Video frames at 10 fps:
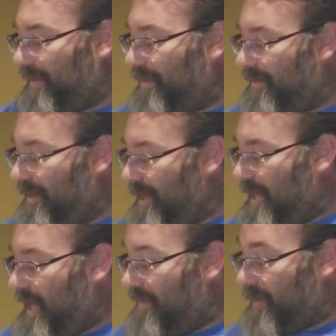here,
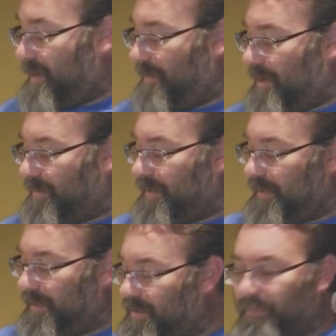have it come out
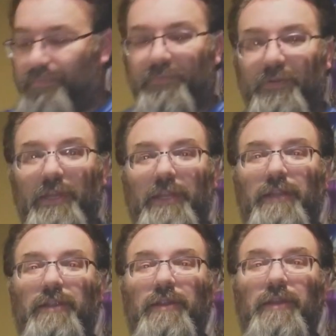the front
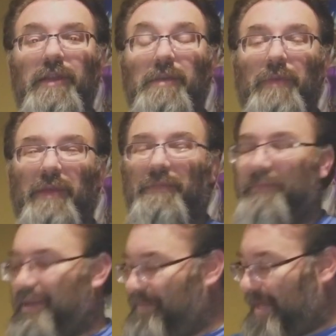here.
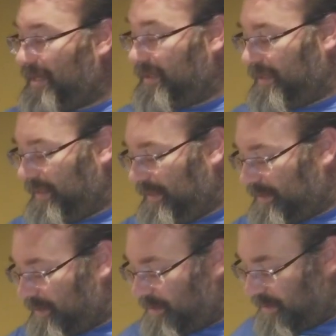Might make it a little
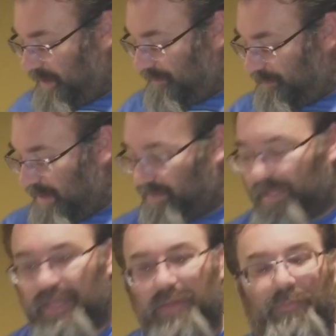easier, or even
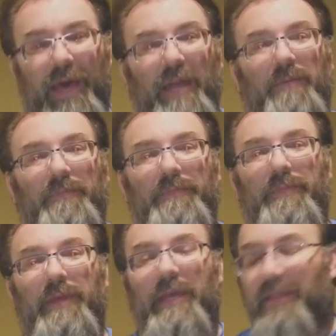mount it in the bottom.
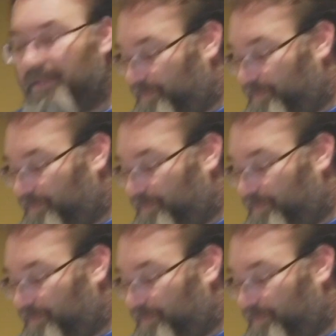There's